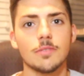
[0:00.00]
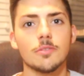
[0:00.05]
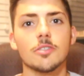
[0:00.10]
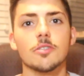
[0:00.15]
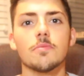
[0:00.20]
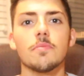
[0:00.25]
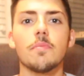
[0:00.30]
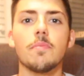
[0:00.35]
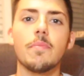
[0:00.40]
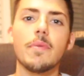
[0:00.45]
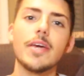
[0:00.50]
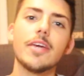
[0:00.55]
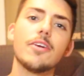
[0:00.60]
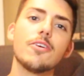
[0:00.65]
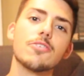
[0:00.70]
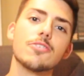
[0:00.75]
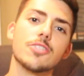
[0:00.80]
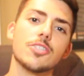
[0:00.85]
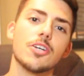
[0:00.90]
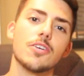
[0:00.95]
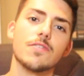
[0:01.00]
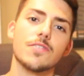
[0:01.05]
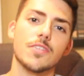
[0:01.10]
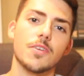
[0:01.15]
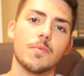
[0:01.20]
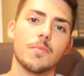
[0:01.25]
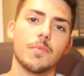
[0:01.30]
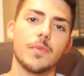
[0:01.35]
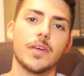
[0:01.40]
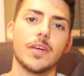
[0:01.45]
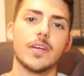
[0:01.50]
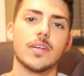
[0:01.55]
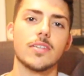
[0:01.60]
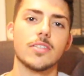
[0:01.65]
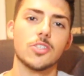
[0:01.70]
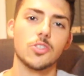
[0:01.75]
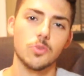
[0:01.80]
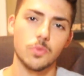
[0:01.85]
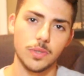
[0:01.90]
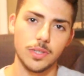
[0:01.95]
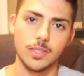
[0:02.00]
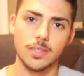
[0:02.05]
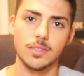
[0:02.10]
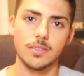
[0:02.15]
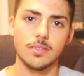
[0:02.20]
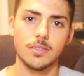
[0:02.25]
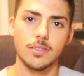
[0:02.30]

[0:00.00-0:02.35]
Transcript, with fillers: Just make yourself something sweet.